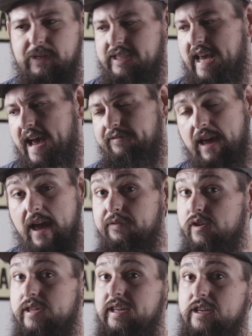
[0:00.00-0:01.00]
but to have
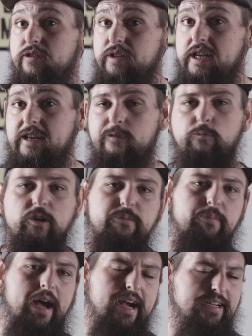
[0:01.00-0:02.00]
everything you need in
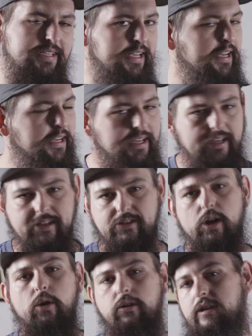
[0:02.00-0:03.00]
one box
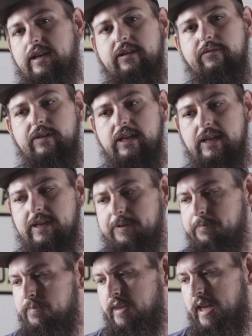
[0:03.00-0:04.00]
is totally
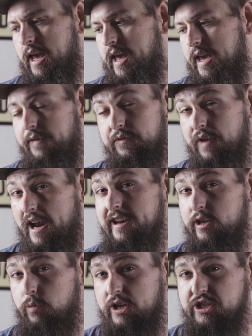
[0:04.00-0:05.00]
convenient. If you've got
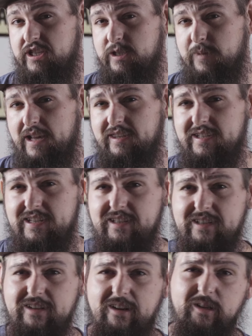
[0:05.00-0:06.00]
any questions about this
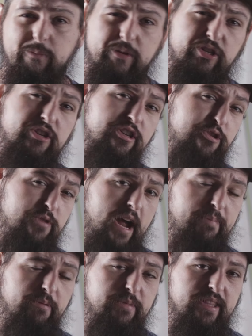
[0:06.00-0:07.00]
install, be sure to
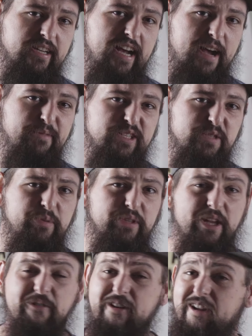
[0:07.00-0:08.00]
drop them in the comments
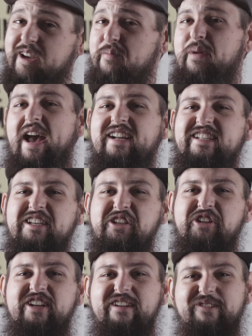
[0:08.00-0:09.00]
below and I'll get back to
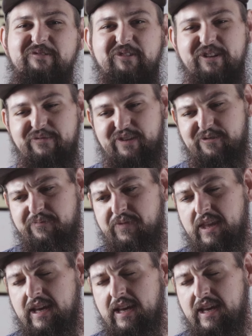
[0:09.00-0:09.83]
each and every one of you.